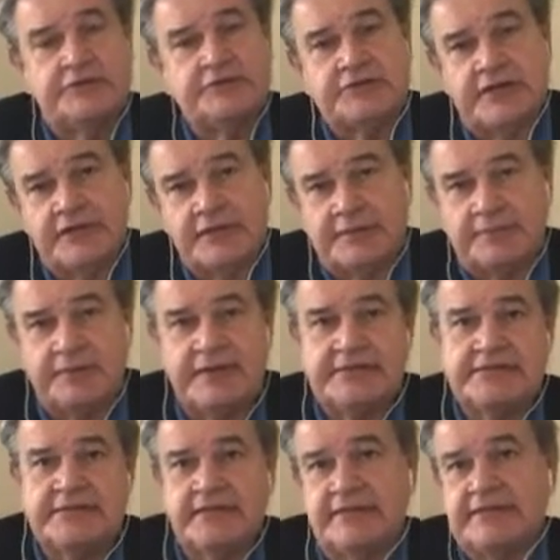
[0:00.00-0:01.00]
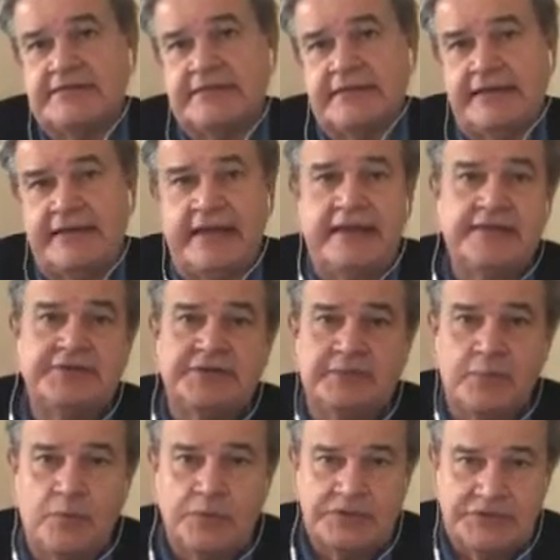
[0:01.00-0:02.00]
Usually the president's engaged
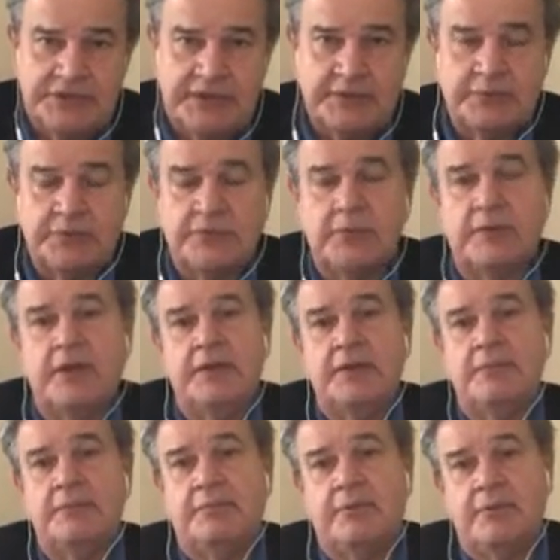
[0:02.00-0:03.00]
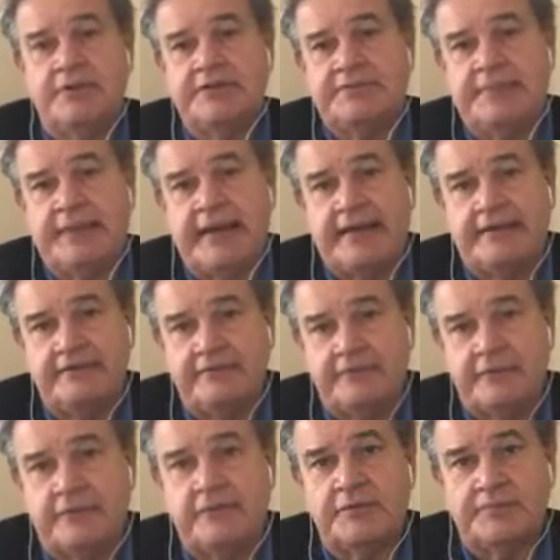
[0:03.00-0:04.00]
in more general points back and
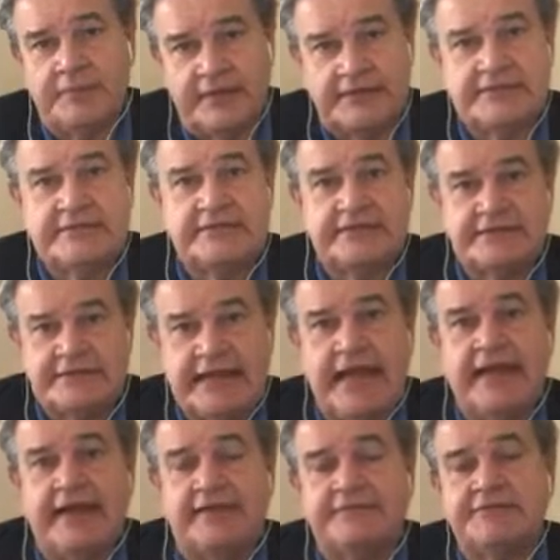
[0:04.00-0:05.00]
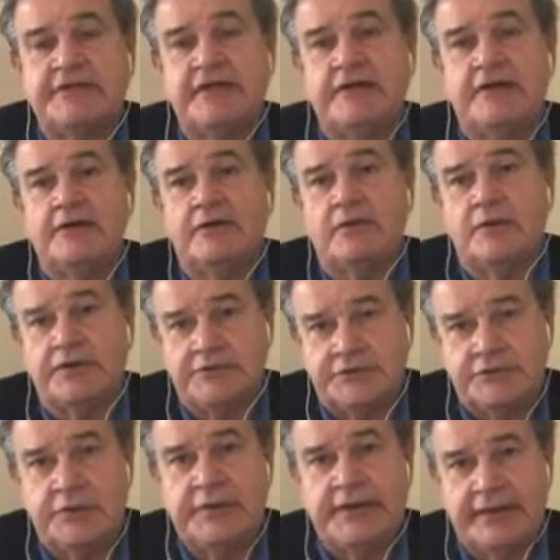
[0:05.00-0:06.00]
forth, but it's the staffs who are
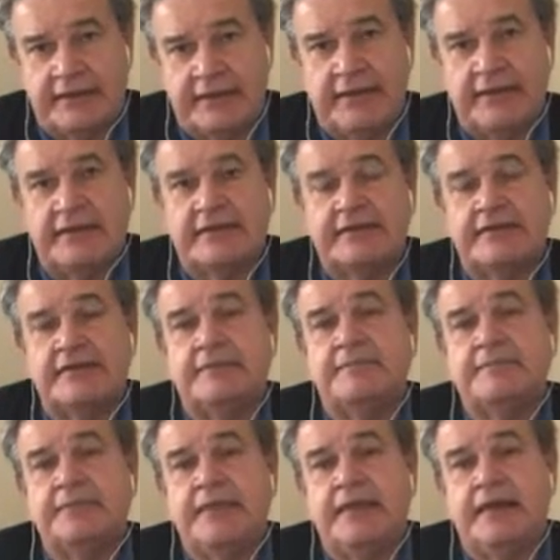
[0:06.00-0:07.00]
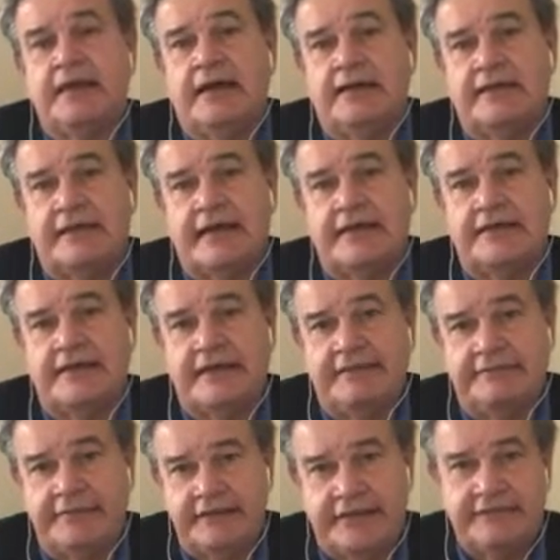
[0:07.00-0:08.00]
doing a lot of the
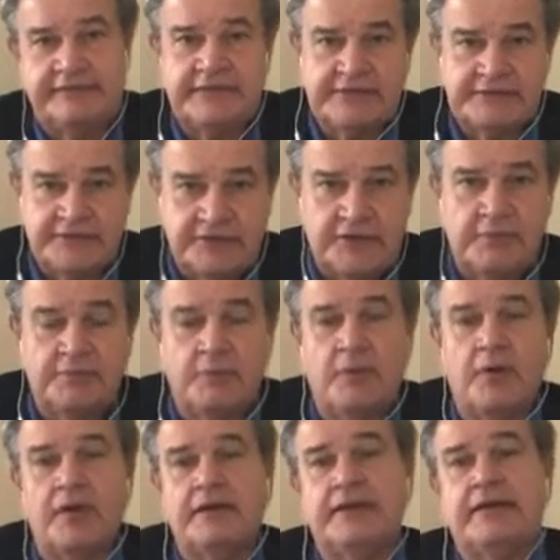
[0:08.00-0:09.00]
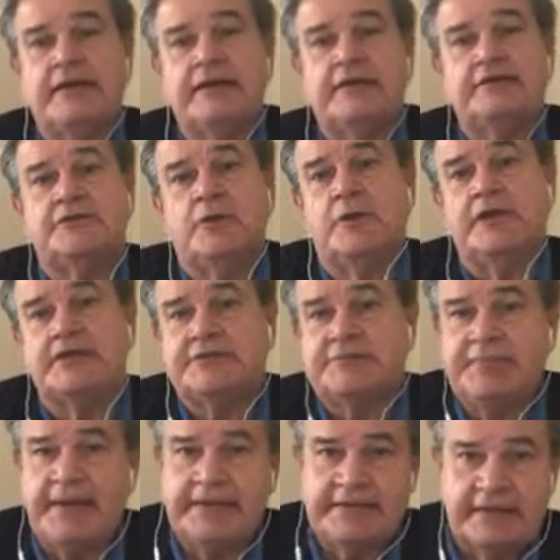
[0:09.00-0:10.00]
heavy lifting. So number one, don't
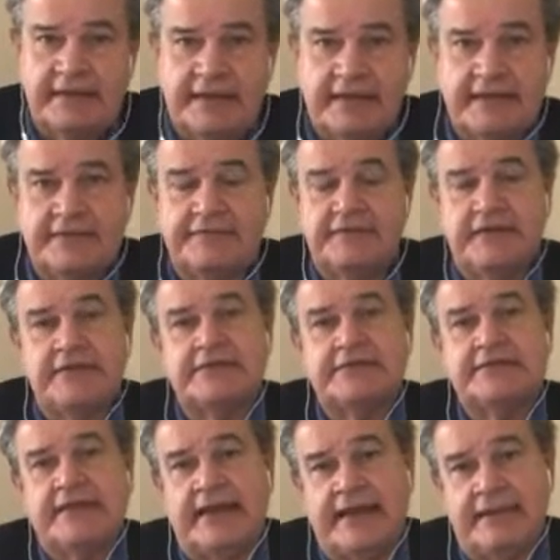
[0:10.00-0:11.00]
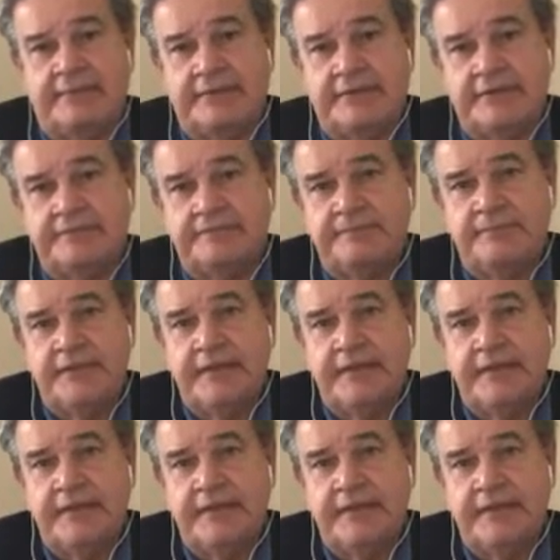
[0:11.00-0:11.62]
expect a lot of things to happen.